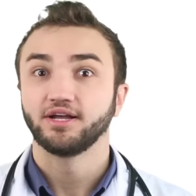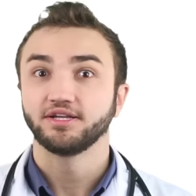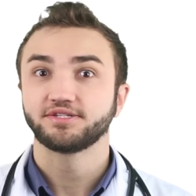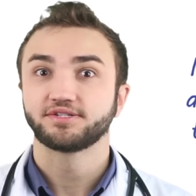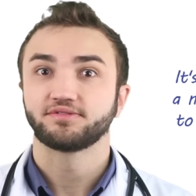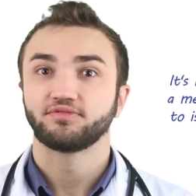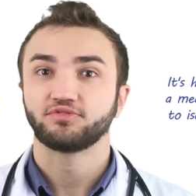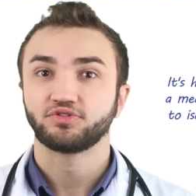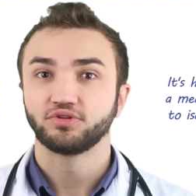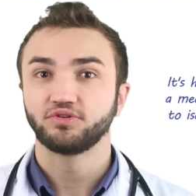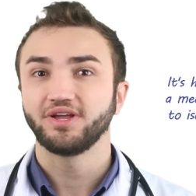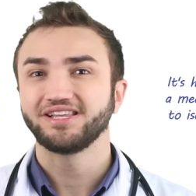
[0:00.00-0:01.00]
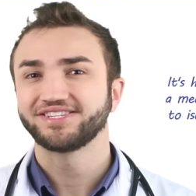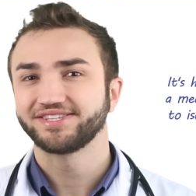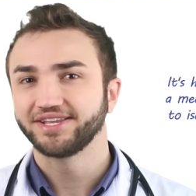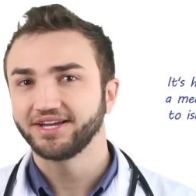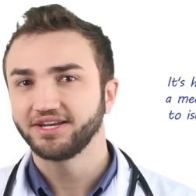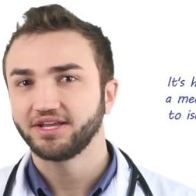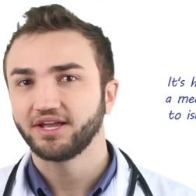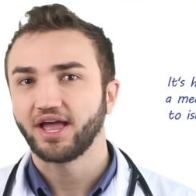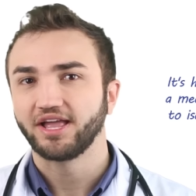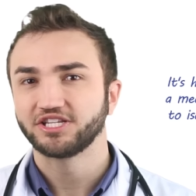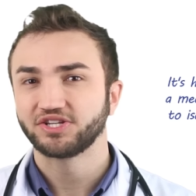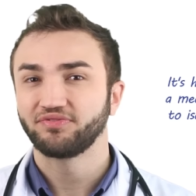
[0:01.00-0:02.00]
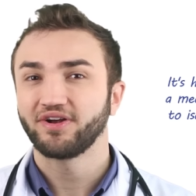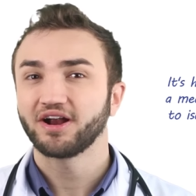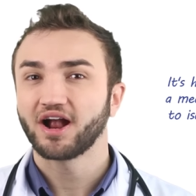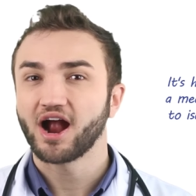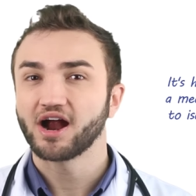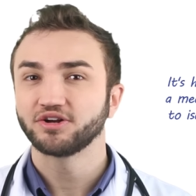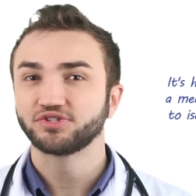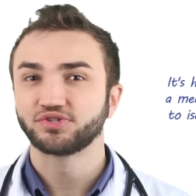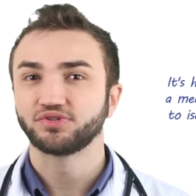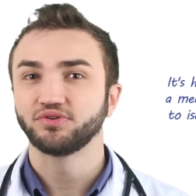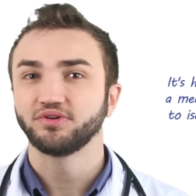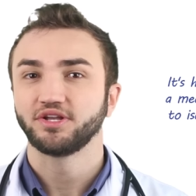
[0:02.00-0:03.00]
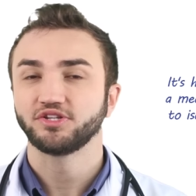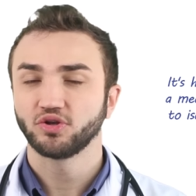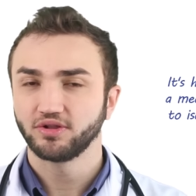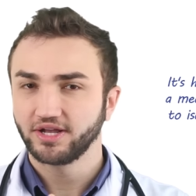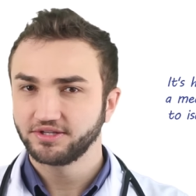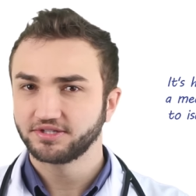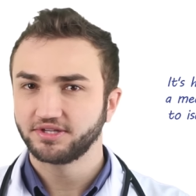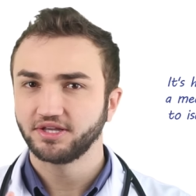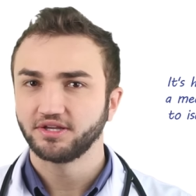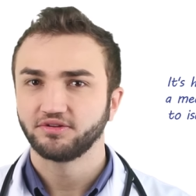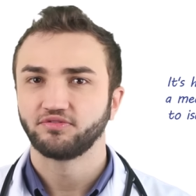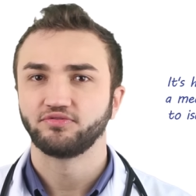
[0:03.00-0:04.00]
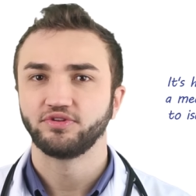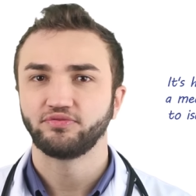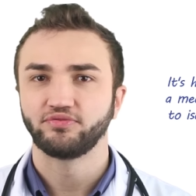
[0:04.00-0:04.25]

because to do a study is very hard to isolate the